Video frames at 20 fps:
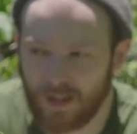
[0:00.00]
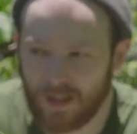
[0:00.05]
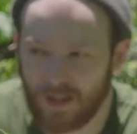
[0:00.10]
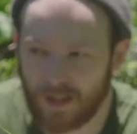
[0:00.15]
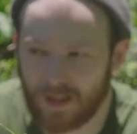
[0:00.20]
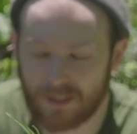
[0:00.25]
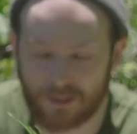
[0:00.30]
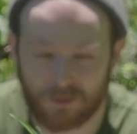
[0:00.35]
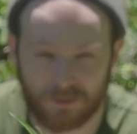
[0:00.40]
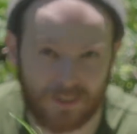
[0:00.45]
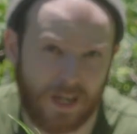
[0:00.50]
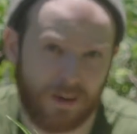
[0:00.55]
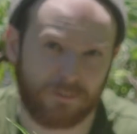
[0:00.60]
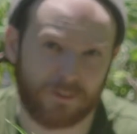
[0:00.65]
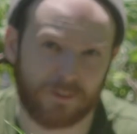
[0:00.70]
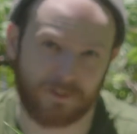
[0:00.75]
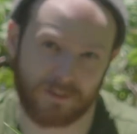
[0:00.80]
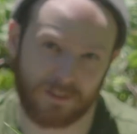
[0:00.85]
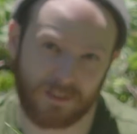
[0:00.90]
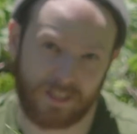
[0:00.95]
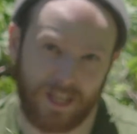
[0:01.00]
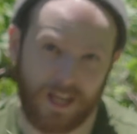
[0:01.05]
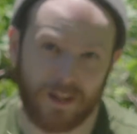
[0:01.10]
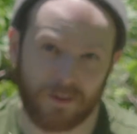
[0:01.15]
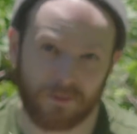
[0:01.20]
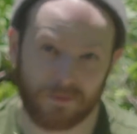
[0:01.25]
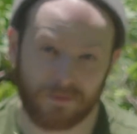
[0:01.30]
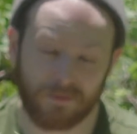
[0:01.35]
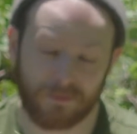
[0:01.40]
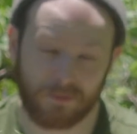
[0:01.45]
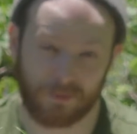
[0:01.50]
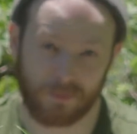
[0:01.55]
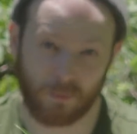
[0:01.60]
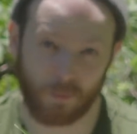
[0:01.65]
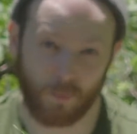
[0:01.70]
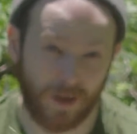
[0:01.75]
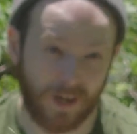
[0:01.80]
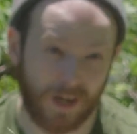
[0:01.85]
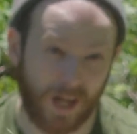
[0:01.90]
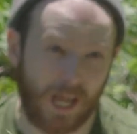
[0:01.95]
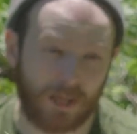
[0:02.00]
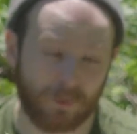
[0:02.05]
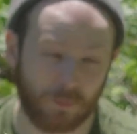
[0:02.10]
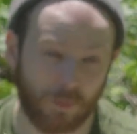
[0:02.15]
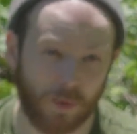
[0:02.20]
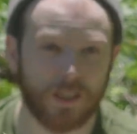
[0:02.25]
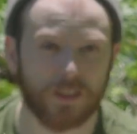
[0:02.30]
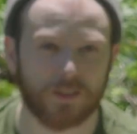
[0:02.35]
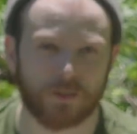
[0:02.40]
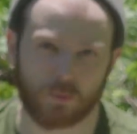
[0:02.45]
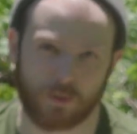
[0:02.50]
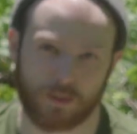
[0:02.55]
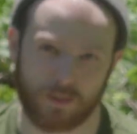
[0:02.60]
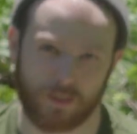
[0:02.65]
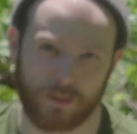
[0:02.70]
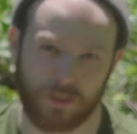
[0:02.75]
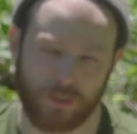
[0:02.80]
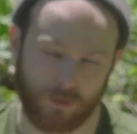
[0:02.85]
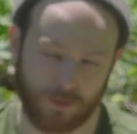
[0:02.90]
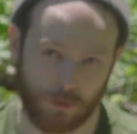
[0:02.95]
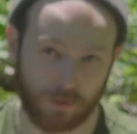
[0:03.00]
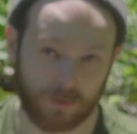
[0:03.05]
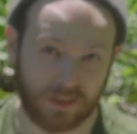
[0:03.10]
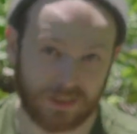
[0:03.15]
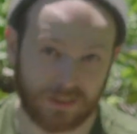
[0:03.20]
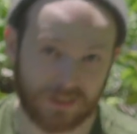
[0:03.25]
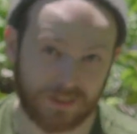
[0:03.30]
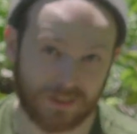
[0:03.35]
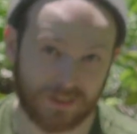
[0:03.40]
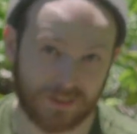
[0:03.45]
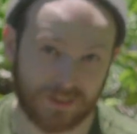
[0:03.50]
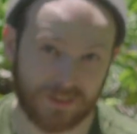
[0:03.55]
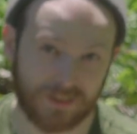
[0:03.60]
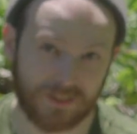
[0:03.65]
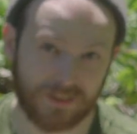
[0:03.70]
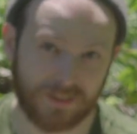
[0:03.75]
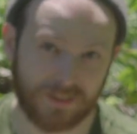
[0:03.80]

and I'll never forget what I was working towards.